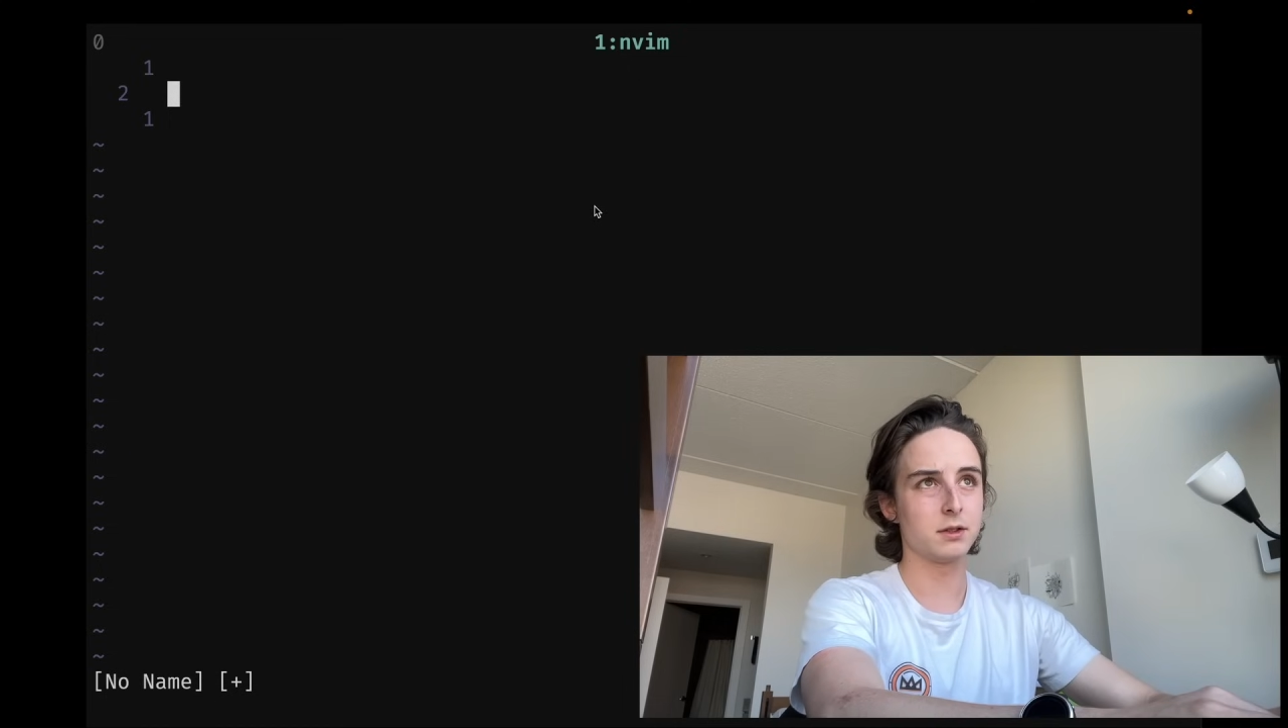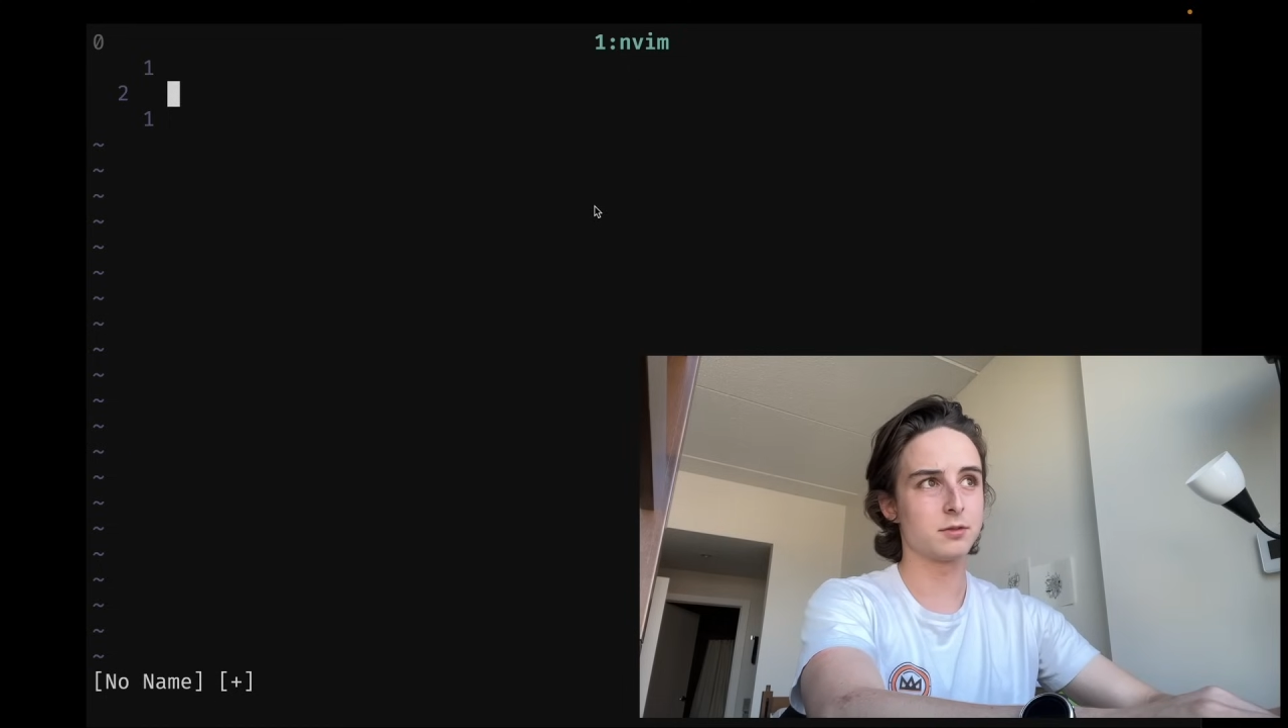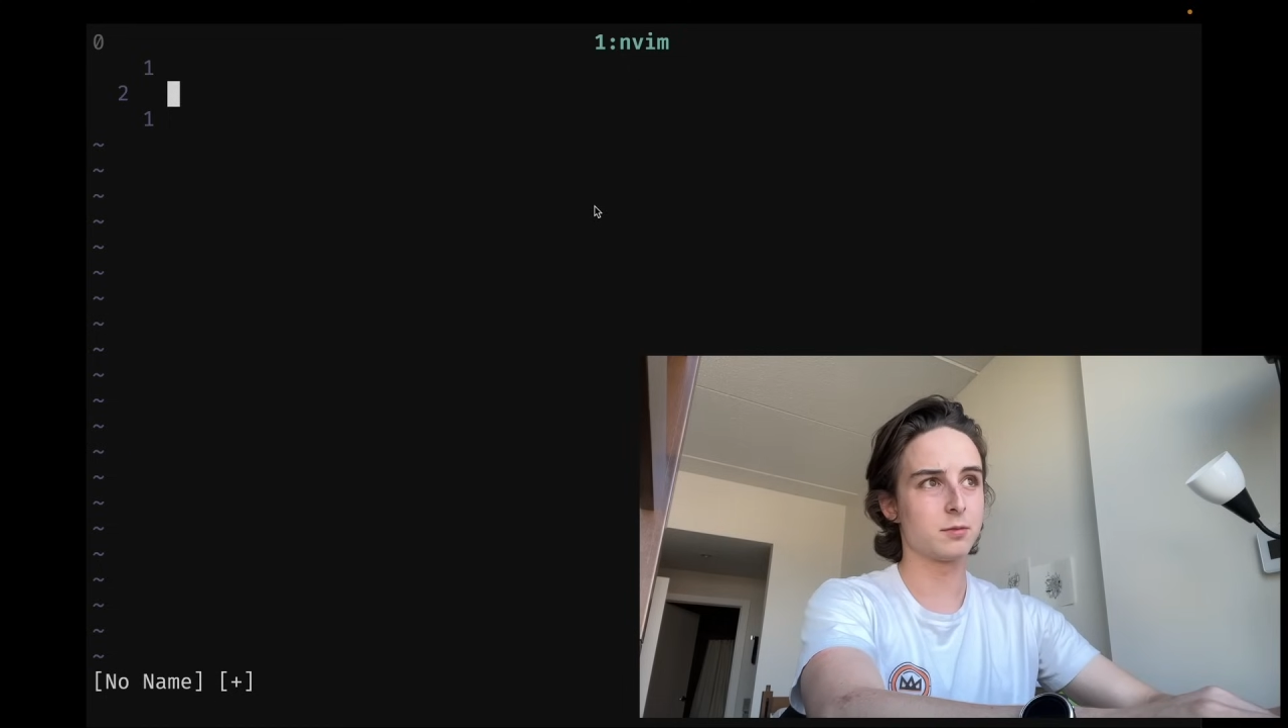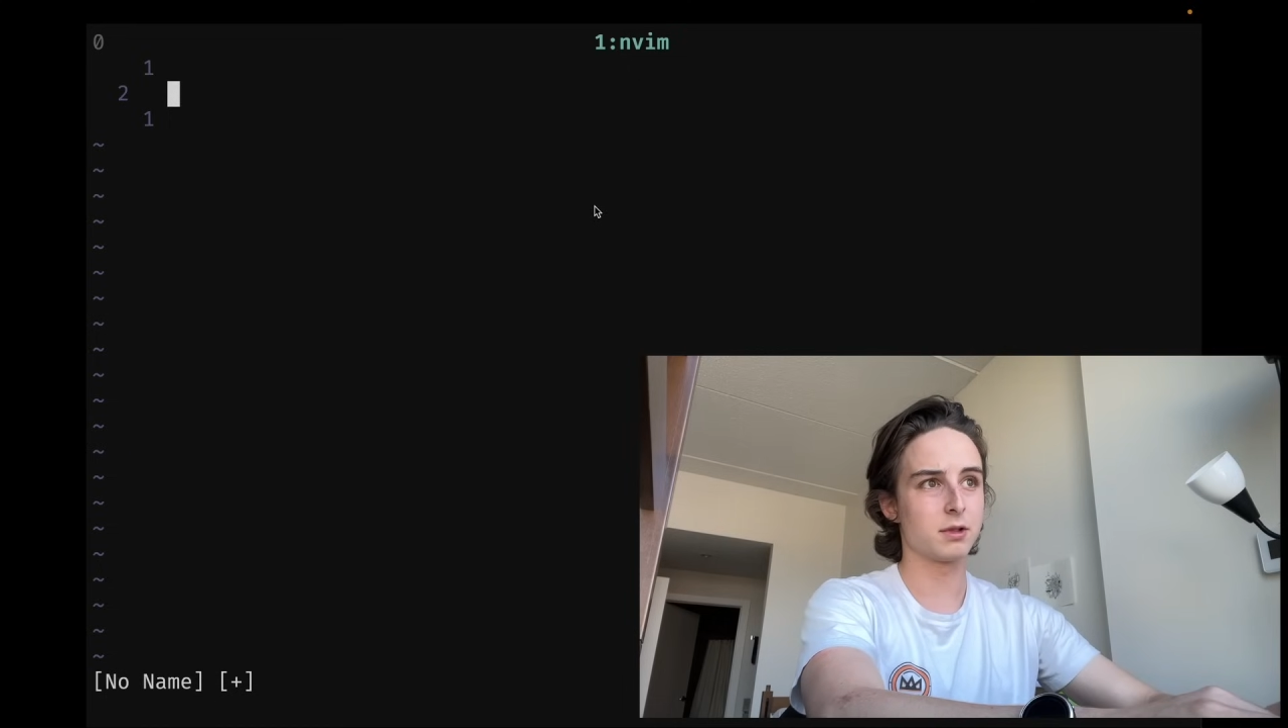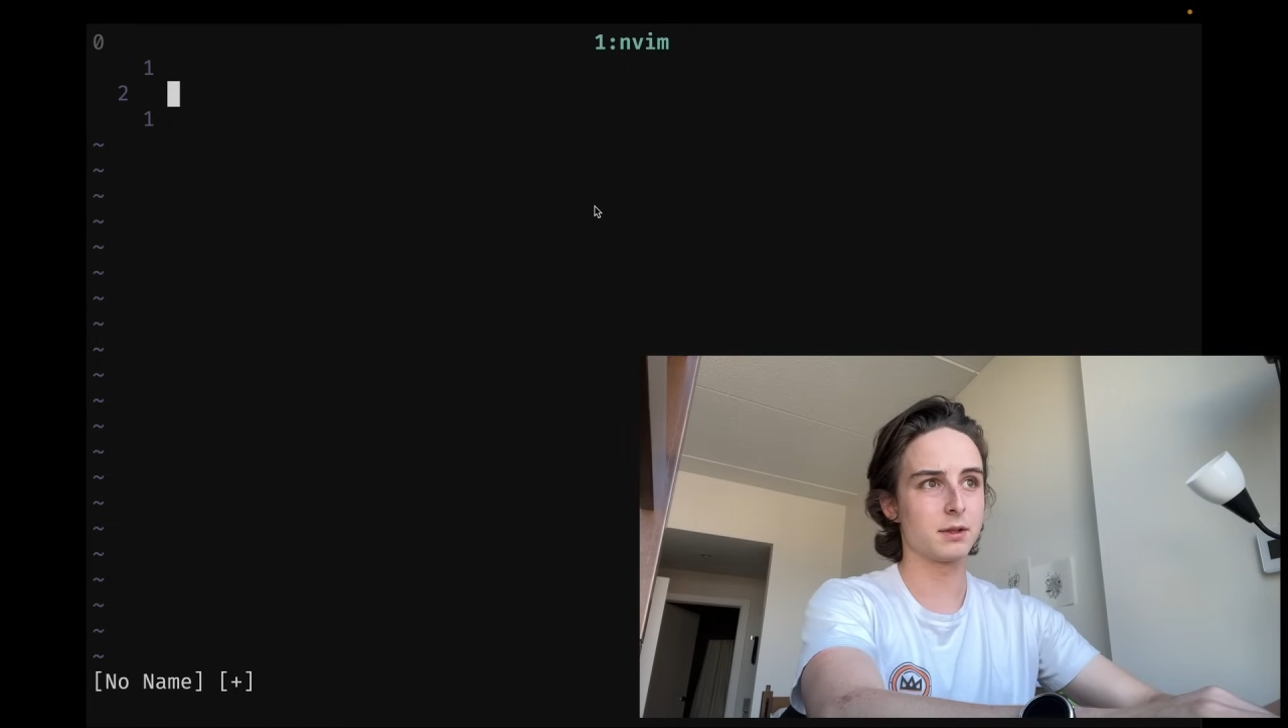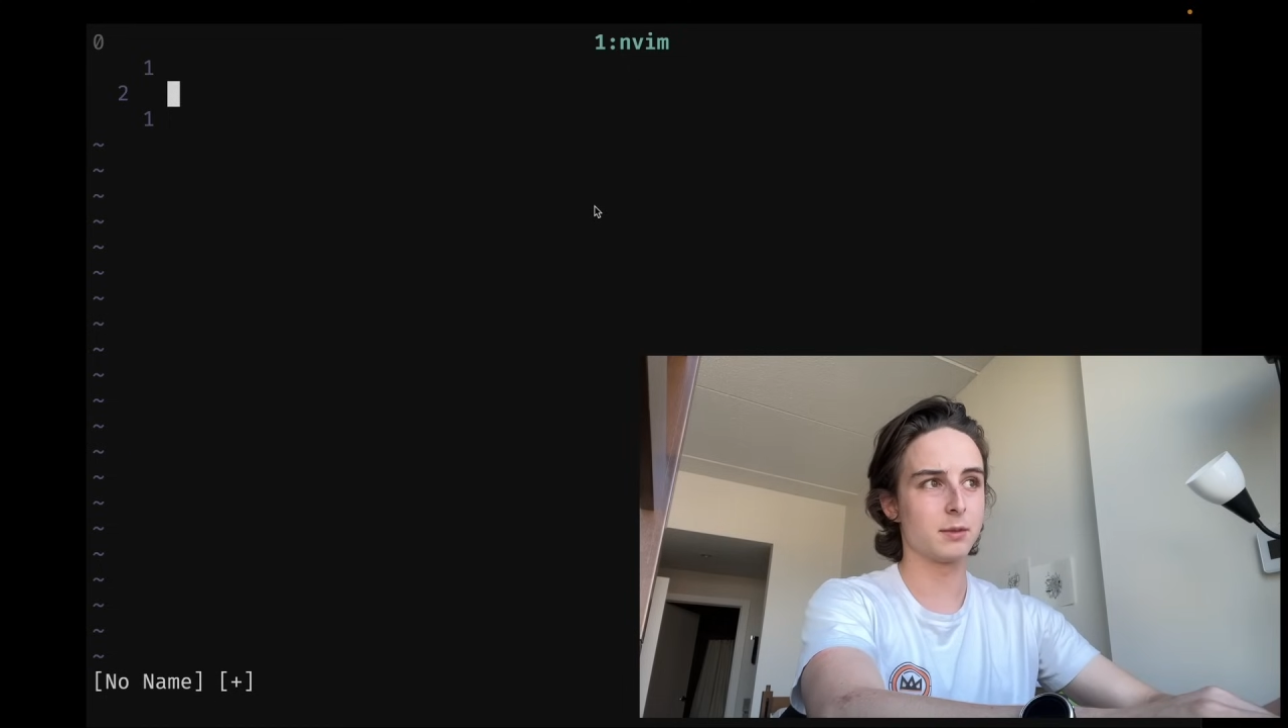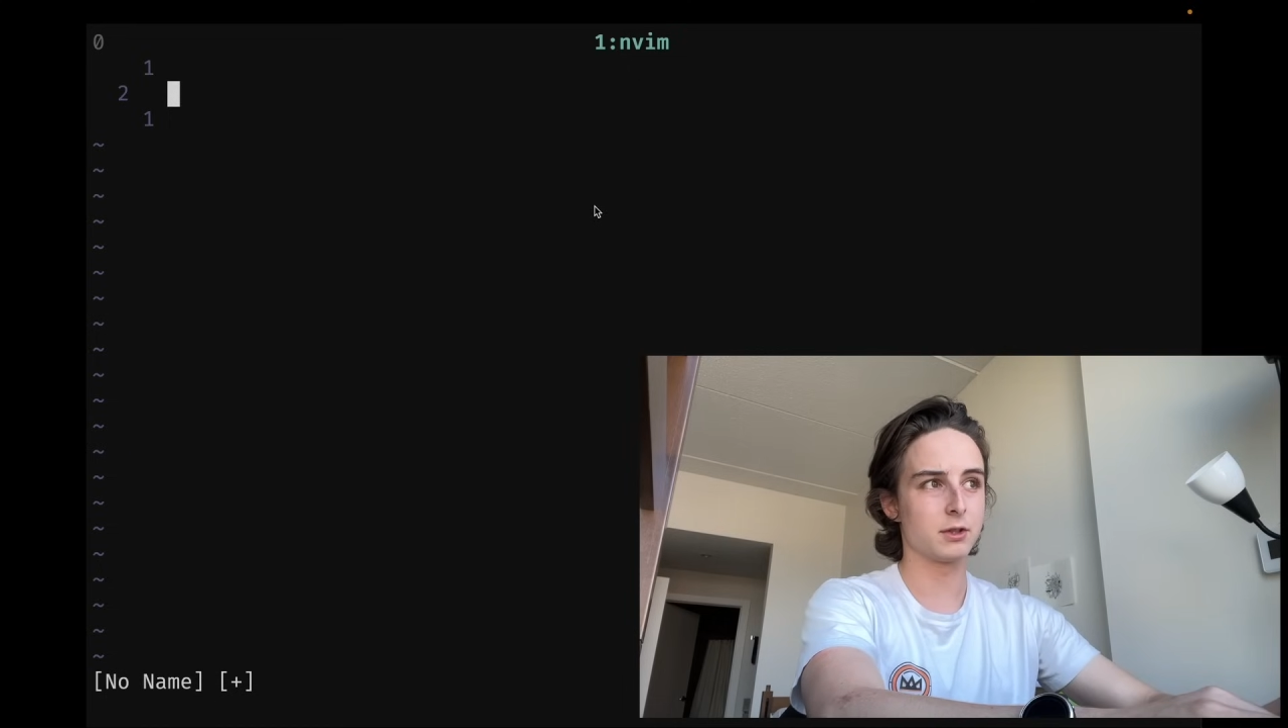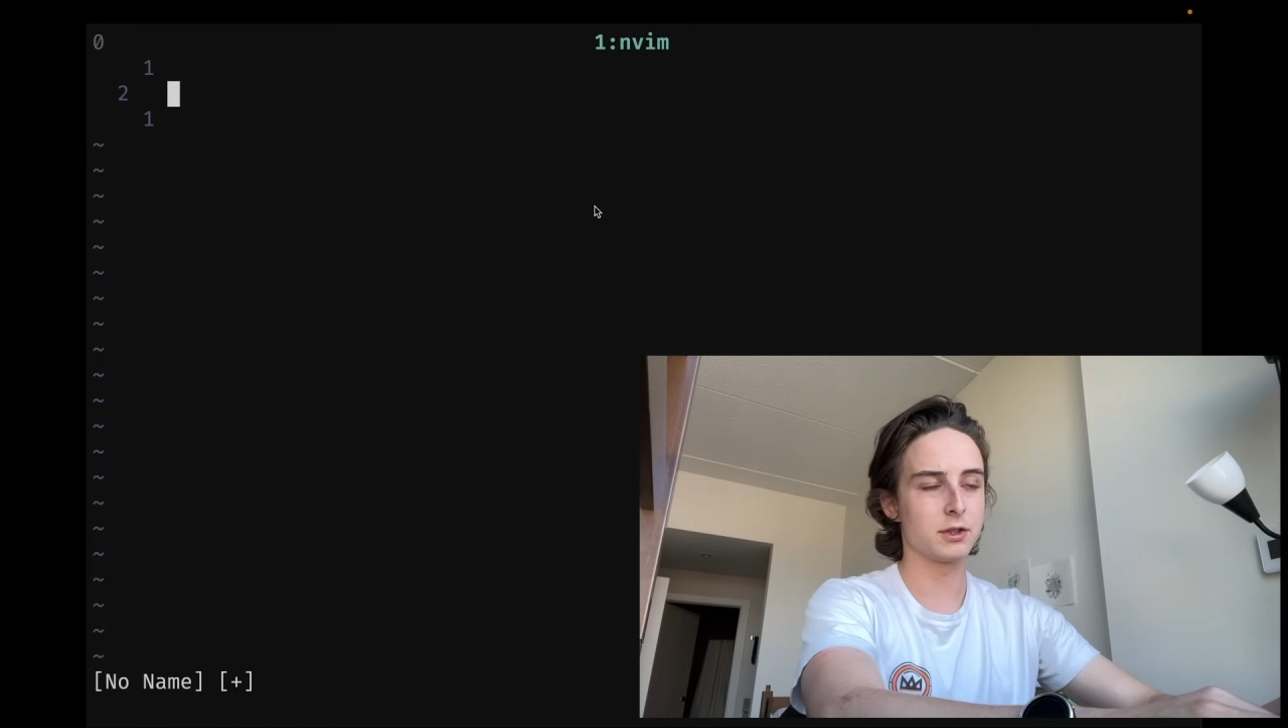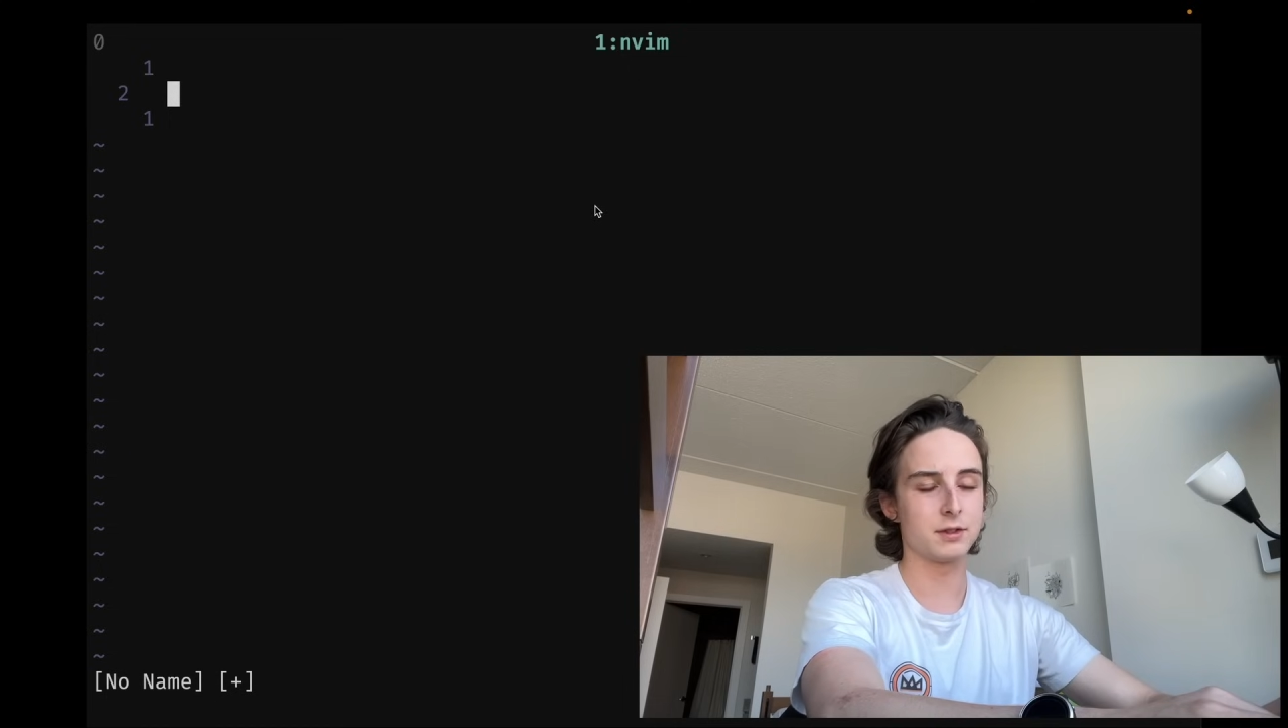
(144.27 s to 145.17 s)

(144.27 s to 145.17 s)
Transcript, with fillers: is pretty much